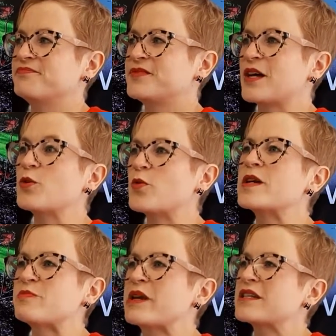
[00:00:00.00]
there'll
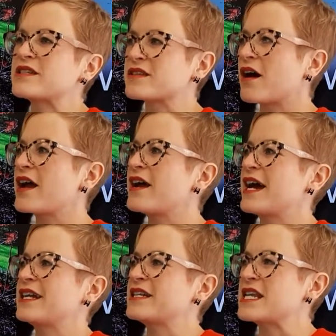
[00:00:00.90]
always be a desire
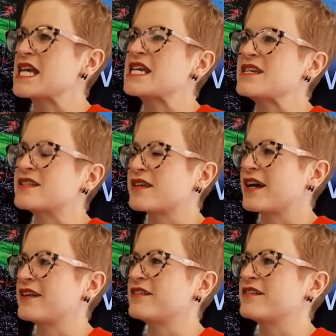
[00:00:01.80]
and a need
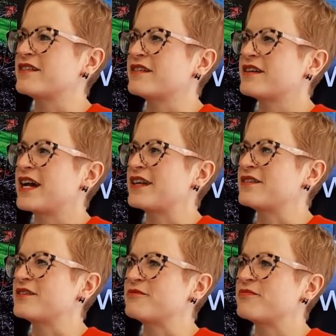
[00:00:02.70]
and
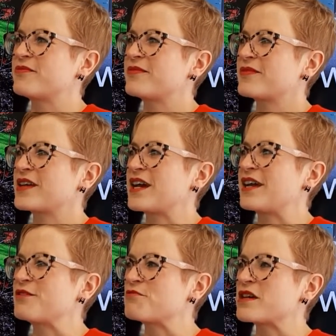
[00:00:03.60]

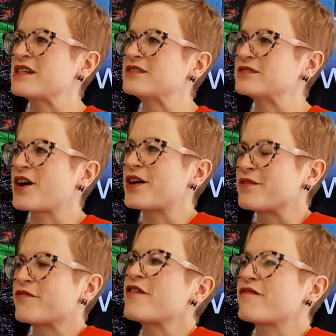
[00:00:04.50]
a real kind
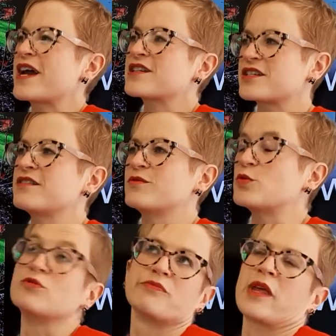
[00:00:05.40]
of affection
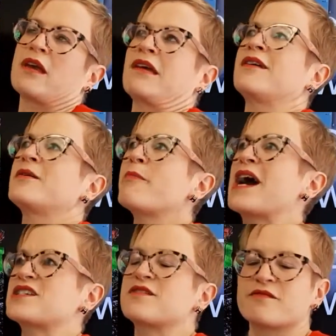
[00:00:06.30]
or
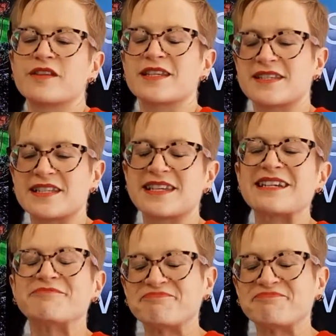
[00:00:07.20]
passion for the city.